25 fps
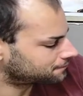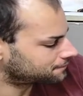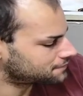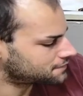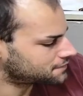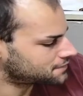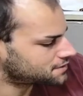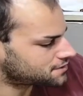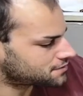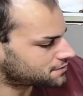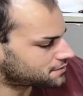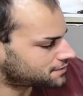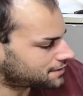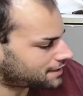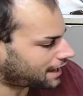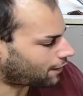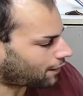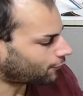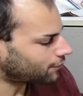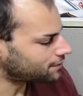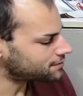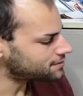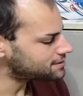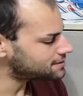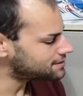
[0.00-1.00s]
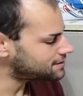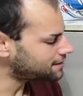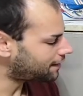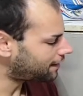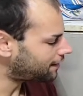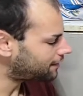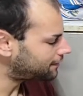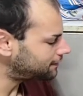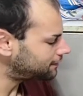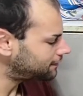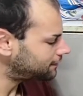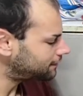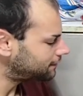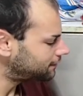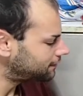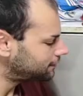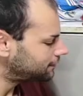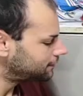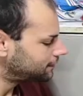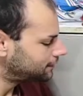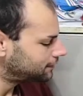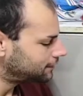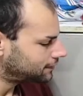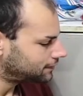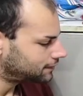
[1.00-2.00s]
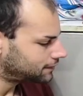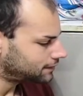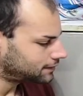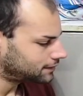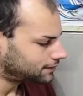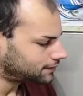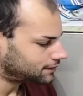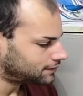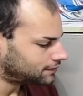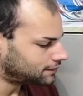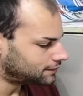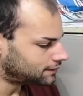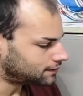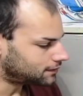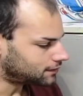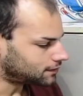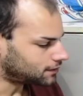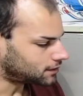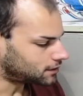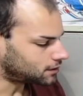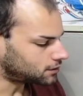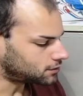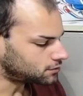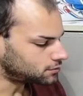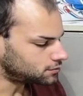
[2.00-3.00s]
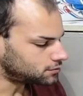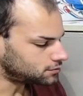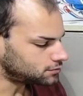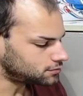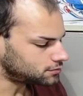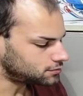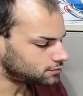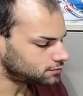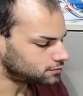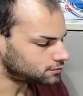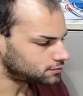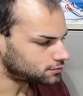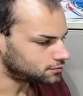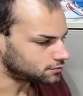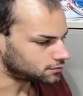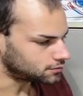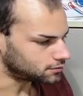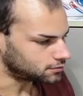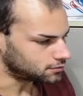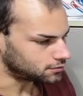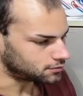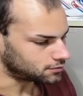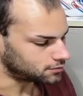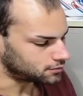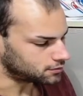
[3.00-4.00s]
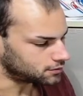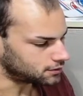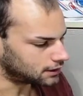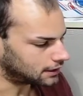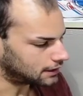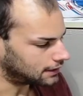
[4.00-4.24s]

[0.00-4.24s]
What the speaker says: So that one's done. Ooh.